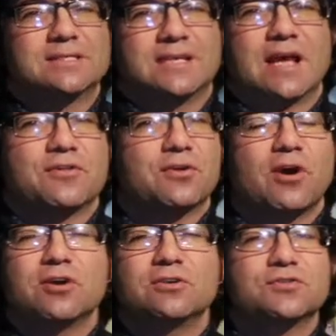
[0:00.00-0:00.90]
together
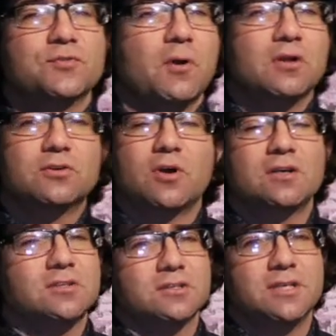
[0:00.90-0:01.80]
gardeners from all
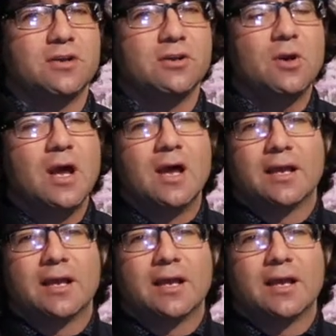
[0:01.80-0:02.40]
across Ontario,